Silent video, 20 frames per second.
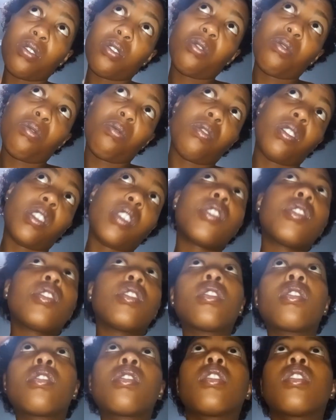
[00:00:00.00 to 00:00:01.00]
to wash
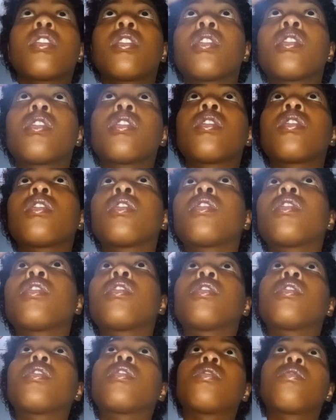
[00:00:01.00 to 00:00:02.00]
it
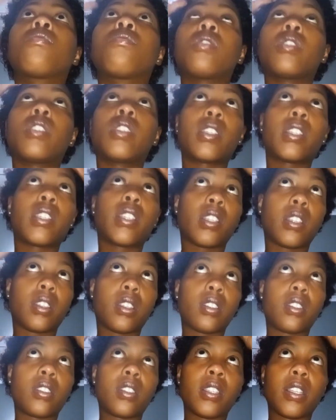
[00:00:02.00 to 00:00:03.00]
when I get
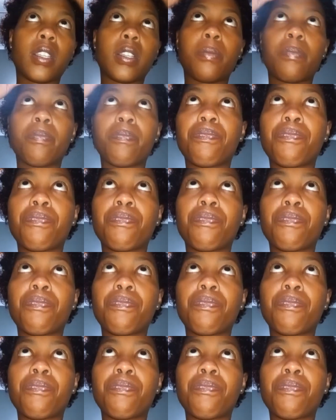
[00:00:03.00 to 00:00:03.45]
the time.